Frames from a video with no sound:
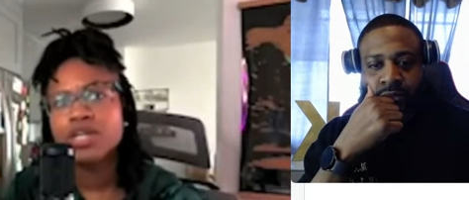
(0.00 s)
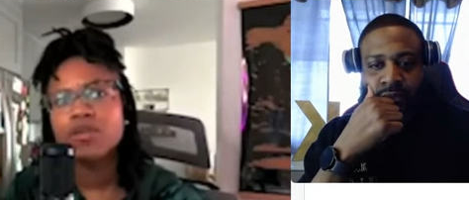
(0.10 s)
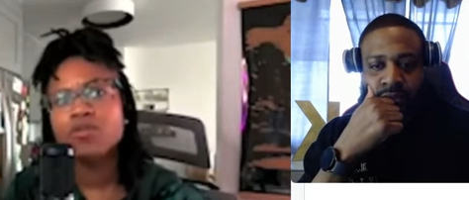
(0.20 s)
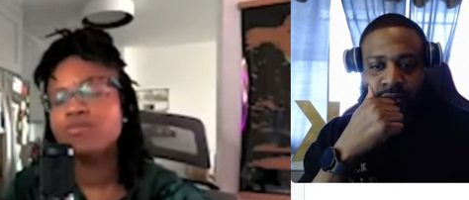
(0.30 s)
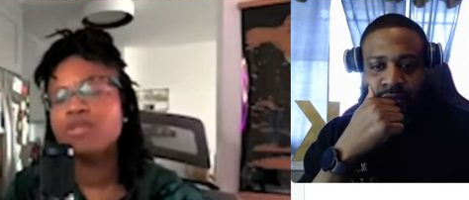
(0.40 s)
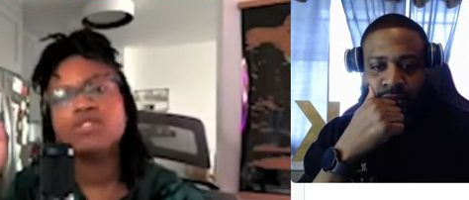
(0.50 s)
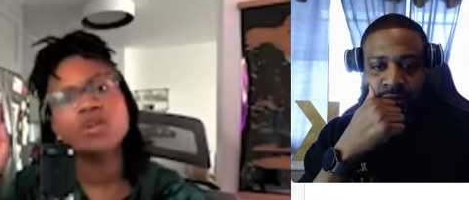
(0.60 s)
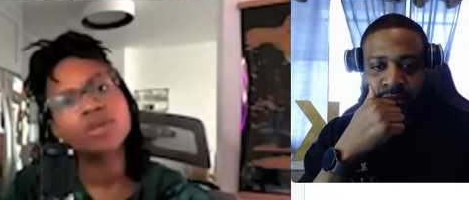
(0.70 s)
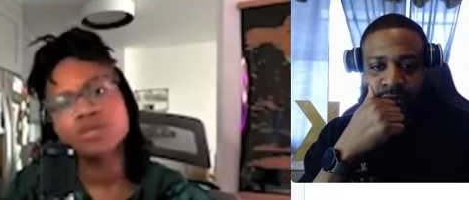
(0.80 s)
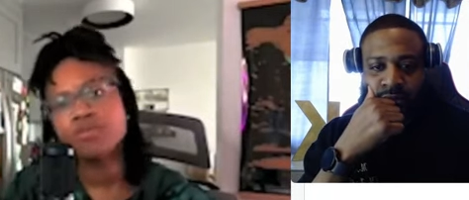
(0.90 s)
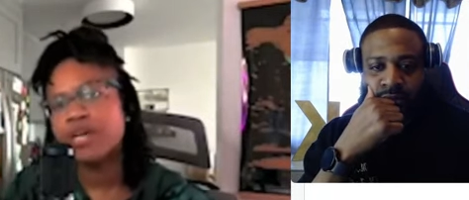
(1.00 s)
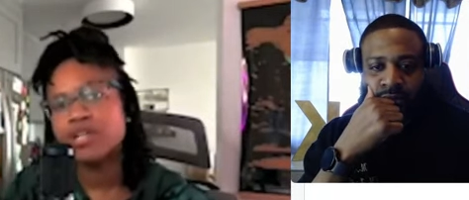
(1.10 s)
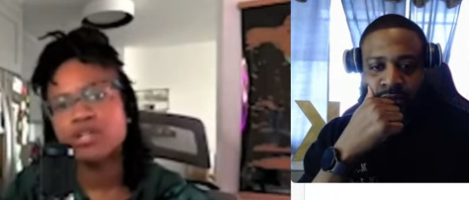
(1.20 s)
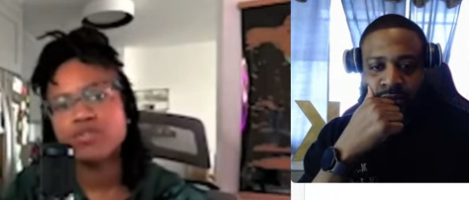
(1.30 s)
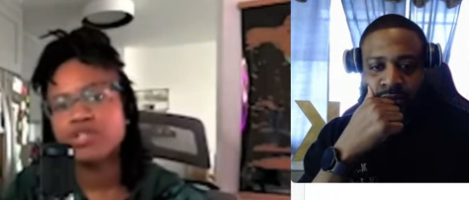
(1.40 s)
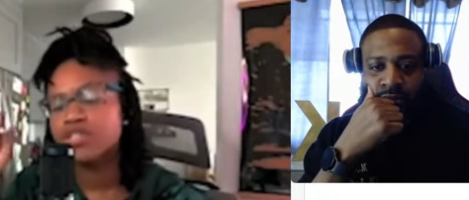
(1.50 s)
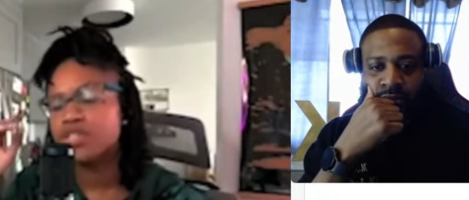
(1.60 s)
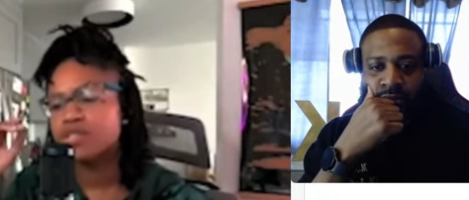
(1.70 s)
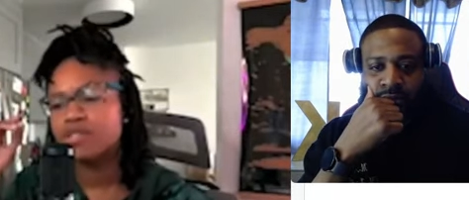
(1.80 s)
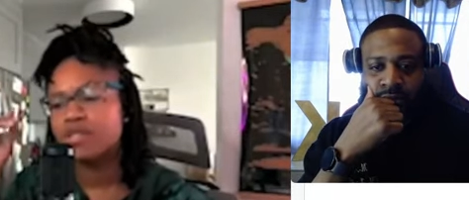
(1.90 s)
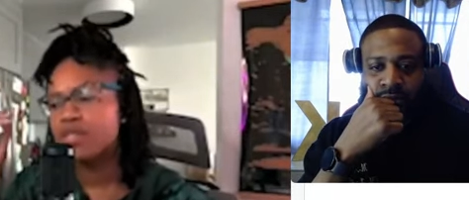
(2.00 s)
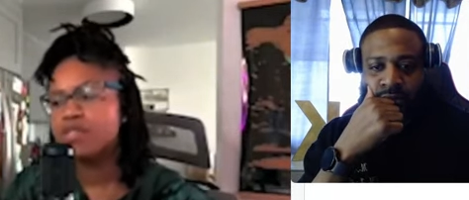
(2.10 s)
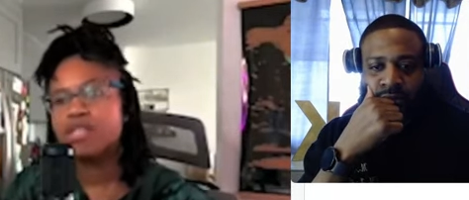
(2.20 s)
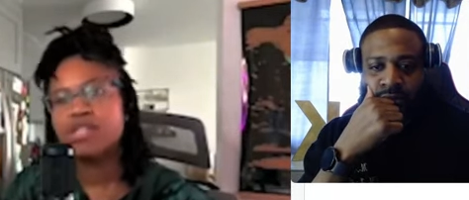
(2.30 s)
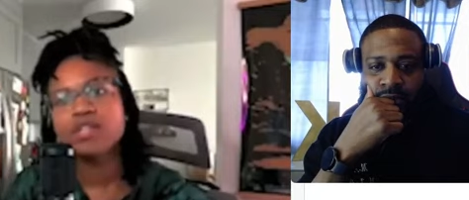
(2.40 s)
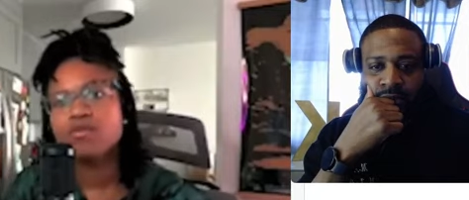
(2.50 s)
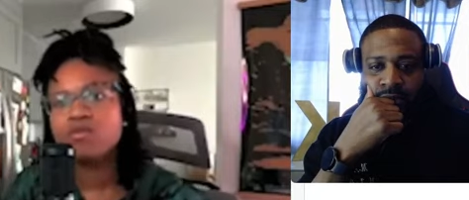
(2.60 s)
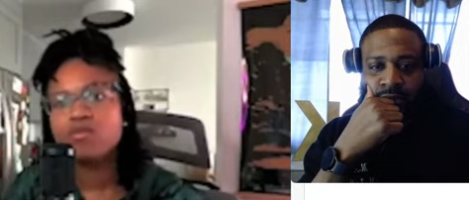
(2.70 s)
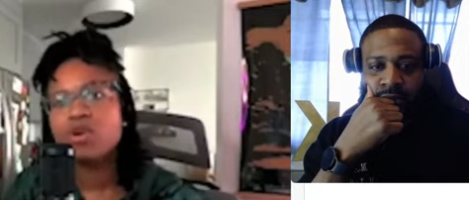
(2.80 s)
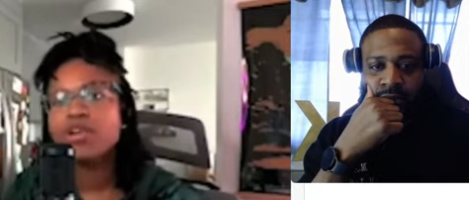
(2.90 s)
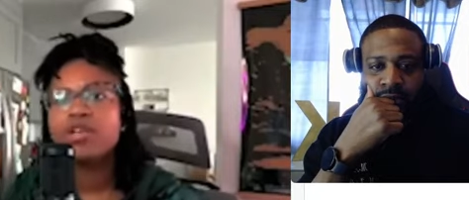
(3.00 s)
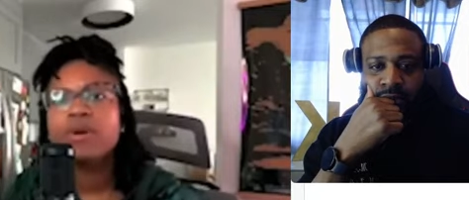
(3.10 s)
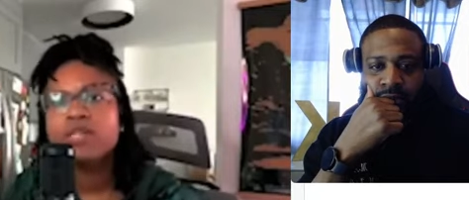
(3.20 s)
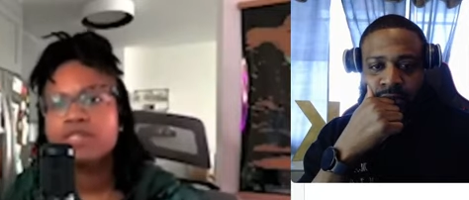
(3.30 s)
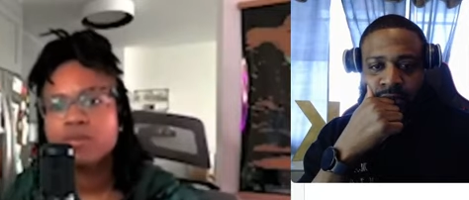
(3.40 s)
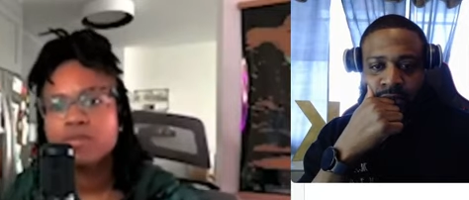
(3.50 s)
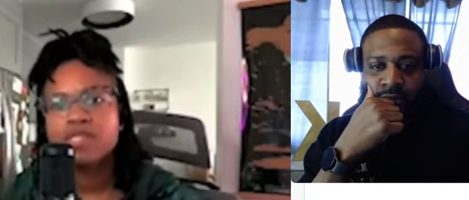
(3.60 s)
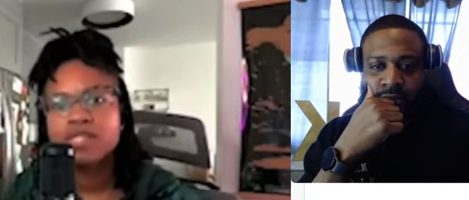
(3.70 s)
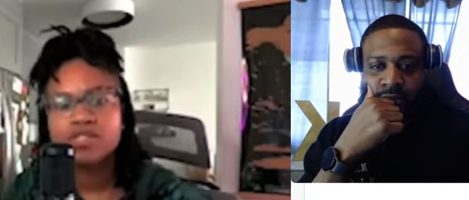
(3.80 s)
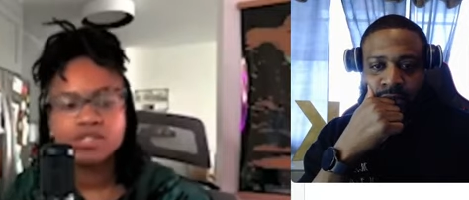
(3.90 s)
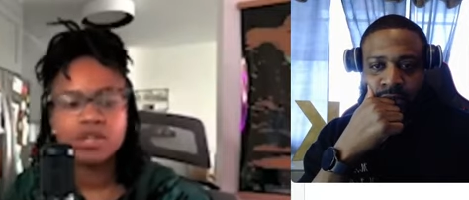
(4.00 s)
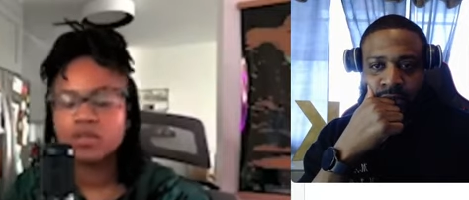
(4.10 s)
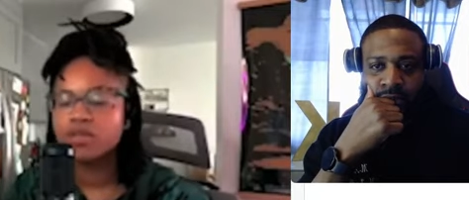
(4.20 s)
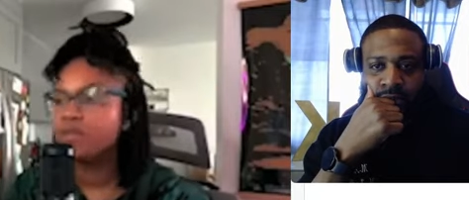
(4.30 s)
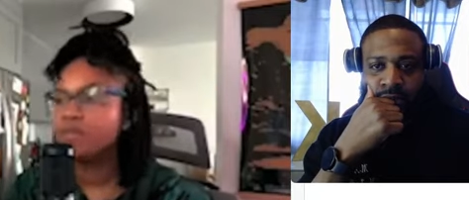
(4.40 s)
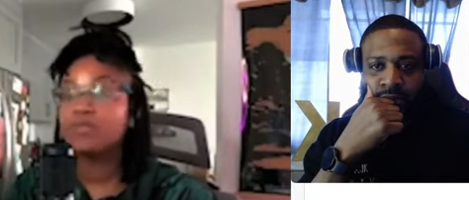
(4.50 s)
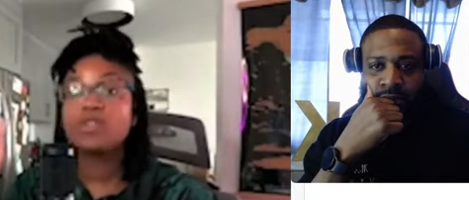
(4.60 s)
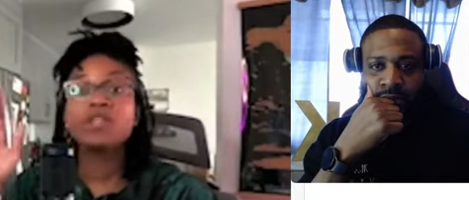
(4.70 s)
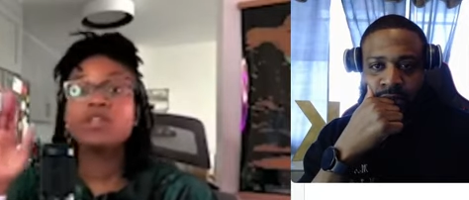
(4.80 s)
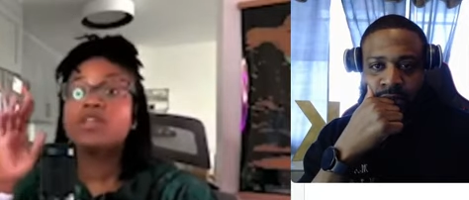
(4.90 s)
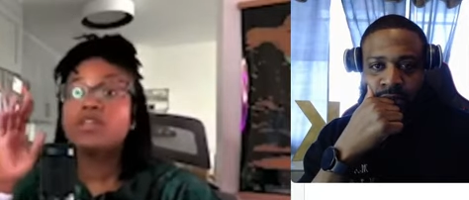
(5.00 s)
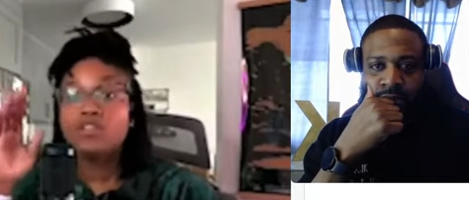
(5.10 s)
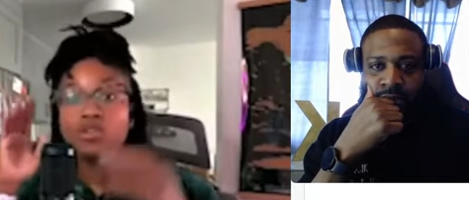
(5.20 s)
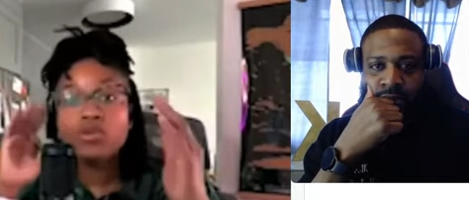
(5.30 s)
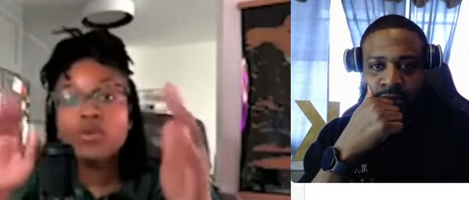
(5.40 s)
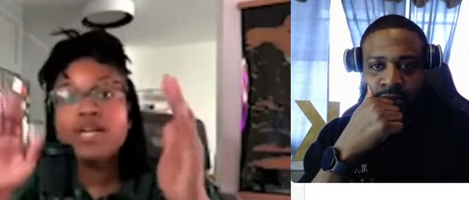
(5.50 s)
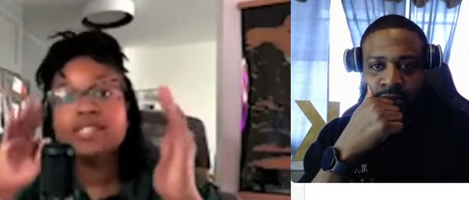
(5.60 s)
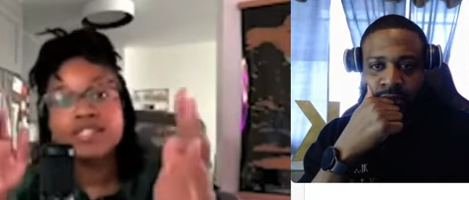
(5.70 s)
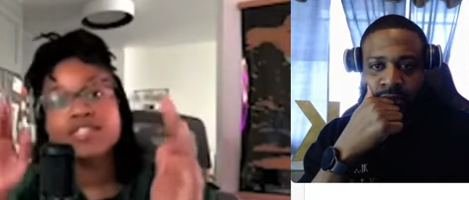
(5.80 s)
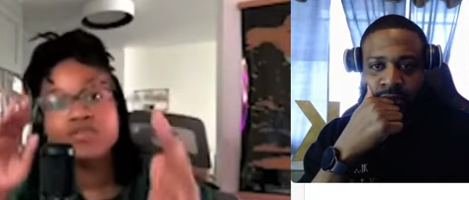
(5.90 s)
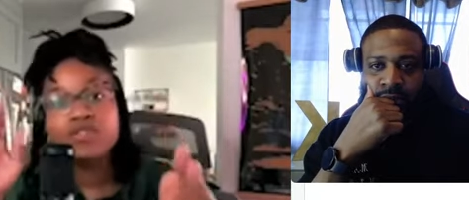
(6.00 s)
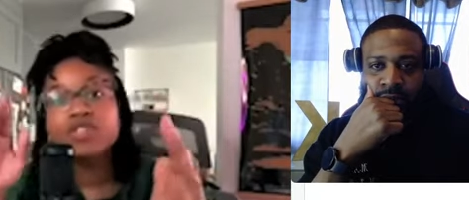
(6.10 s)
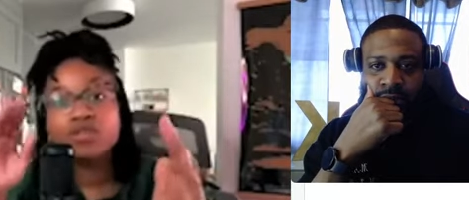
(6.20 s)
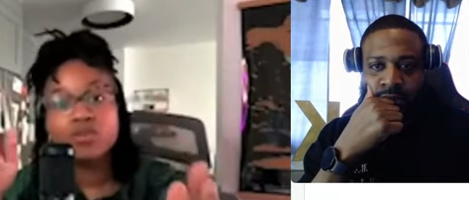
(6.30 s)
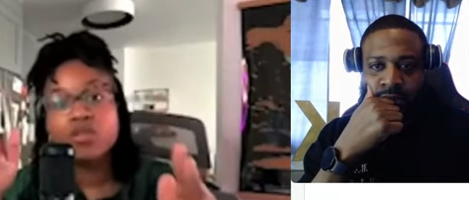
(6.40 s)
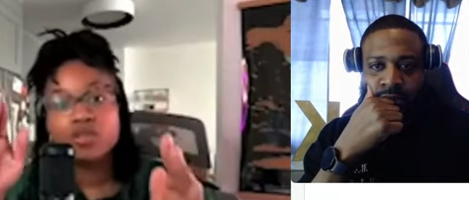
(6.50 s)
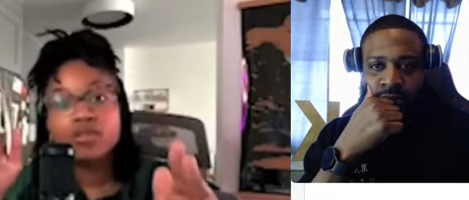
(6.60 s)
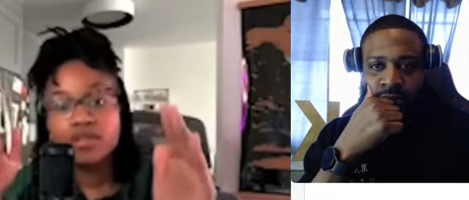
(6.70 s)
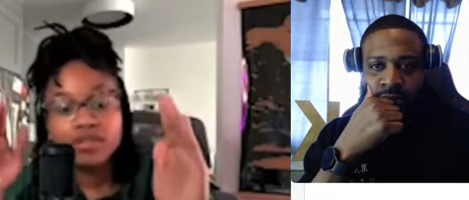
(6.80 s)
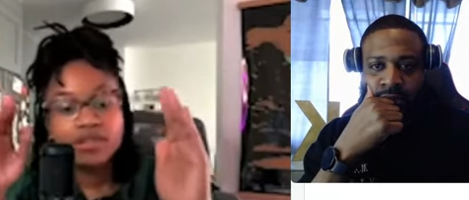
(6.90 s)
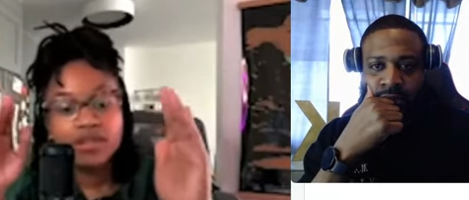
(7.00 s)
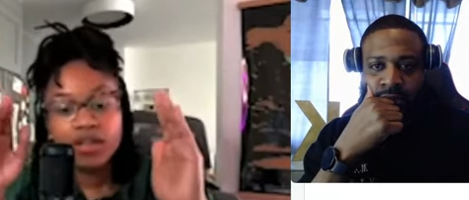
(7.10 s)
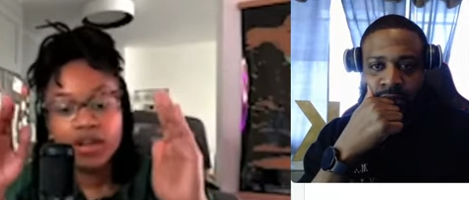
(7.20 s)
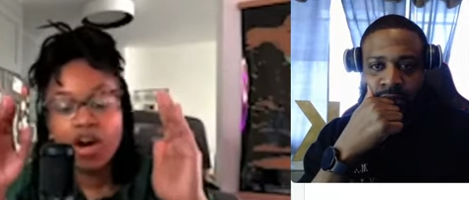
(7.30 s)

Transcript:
Speaker 1: it would be so much better if we just didn't worry about someone's skin tone. You as an individual are